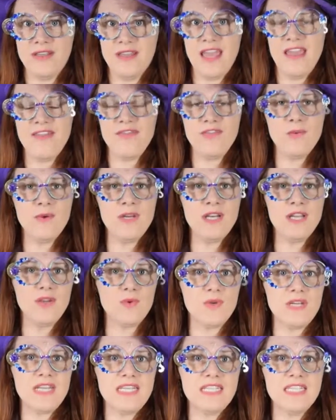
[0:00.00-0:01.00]
everyone
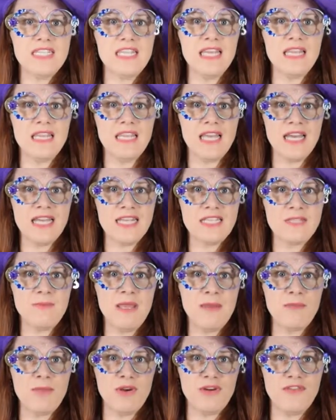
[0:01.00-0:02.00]
agrees that lines
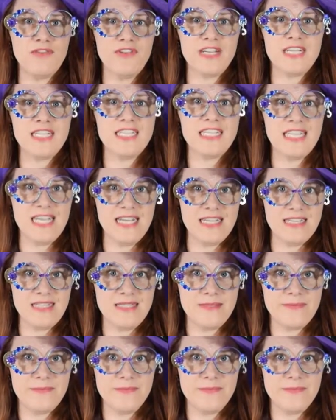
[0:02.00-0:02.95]
make perfect sense.